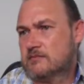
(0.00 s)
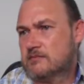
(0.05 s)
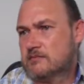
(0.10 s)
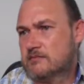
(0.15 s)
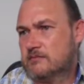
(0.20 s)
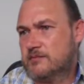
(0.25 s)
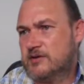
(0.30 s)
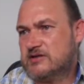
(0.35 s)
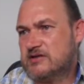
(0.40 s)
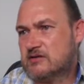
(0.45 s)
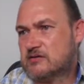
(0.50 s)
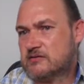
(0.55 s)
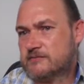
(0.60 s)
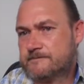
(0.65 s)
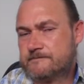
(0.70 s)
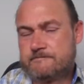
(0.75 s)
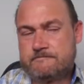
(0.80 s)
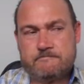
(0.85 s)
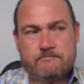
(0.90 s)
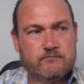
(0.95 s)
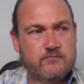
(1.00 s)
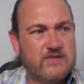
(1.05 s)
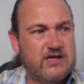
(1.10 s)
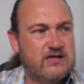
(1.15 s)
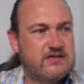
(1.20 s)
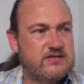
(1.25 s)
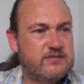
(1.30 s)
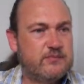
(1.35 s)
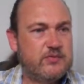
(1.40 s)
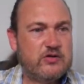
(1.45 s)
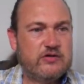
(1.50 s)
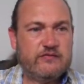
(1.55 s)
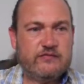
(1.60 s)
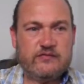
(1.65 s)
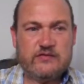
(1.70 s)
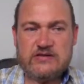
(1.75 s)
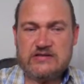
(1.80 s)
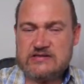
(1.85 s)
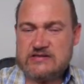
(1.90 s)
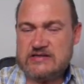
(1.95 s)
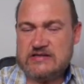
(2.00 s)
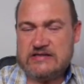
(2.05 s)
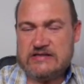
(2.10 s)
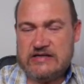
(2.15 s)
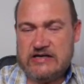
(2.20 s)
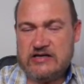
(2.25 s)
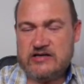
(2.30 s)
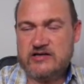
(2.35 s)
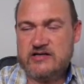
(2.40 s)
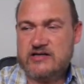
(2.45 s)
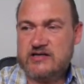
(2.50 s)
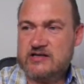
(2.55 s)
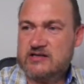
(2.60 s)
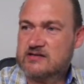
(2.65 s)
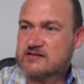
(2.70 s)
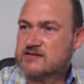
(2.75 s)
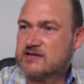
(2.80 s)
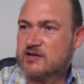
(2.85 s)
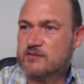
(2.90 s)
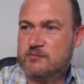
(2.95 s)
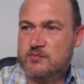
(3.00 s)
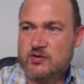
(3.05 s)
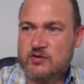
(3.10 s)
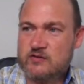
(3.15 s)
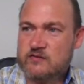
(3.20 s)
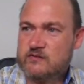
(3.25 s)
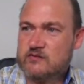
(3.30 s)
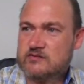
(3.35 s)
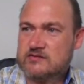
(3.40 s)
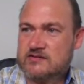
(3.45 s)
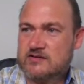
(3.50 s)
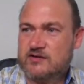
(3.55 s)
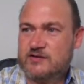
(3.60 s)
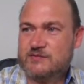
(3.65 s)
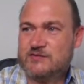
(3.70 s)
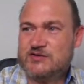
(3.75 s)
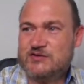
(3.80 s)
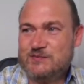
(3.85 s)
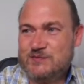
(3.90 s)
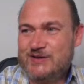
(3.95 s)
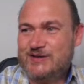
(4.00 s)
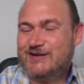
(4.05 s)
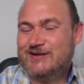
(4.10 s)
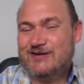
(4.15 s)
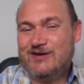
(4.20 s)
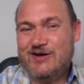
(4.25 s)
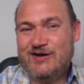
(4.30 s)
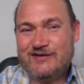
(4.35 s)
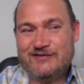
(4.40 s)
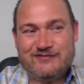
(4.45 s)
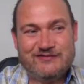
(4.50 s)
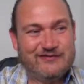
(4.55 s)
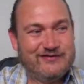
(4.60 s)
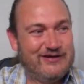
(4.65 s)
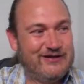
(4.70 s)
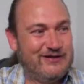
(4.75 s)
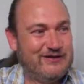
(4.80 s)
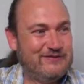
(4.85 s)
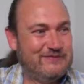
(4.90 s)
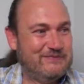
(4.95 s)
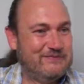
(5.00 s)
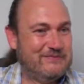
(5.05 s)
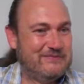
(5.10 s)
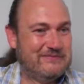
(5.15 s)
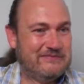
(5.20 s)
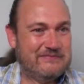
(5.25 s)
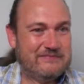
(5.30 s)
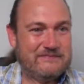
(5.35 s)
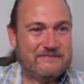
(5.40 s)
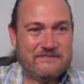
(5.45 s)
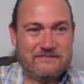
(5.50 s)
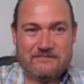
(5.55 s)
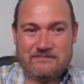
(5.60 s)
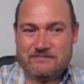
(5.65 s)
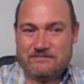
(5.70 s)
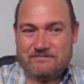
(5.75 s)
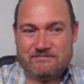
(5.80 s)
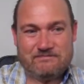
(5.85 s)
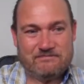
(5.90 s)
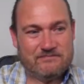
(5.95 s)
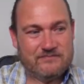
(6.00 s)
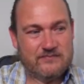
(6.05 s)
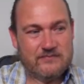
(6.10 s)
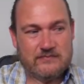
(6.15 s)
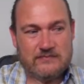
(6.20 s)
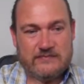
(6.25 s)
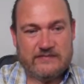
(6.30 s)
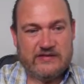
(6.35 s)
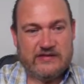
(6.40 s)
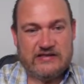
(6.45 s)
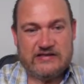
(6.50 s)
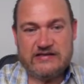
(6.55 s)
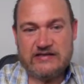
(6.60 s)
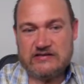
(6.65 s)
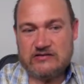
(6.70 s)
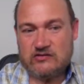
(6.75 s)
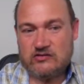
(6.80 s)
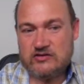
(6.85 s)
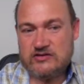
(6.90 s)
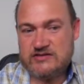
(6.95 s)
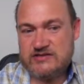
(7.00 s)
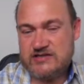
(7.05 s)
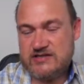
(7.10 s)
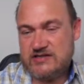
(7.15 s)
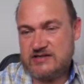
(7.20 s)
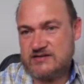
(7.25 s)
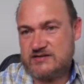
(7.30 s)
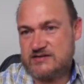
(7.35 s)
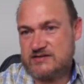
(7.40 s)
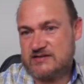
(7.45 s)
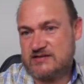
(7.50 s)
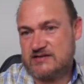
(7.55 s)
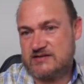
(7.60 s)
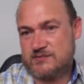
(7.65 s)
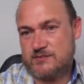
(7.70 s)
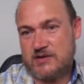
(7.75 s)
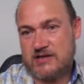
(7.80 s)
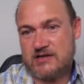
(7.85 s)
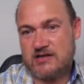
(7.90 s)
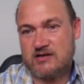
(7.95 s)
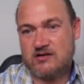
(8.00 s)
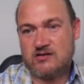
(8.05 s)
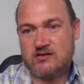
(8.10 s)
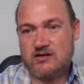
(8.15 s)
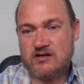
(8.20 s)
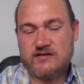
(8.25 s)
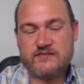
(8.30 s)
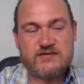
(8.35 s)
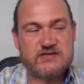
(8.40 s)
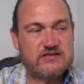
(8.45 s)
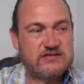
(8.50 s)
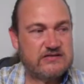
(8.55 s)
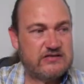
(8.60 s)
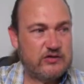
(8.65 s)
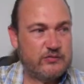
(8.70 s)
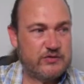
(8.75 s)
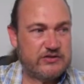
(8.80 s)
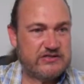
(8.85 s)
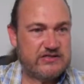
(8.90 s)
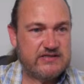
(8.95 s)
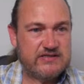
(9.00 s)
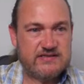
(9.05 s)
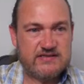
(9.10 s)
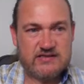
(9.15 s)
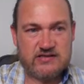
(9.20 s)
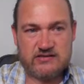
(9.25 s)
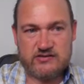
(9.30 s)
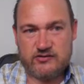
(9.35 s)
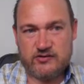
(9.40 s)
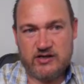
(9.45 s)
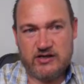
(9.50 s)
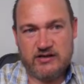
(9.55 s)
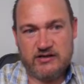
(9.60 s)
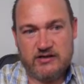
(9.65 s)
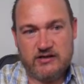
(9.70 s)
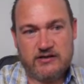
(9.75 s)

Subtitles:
But yeah, it really is a beautiful time to be alive. The technology is making our lives so much easier today.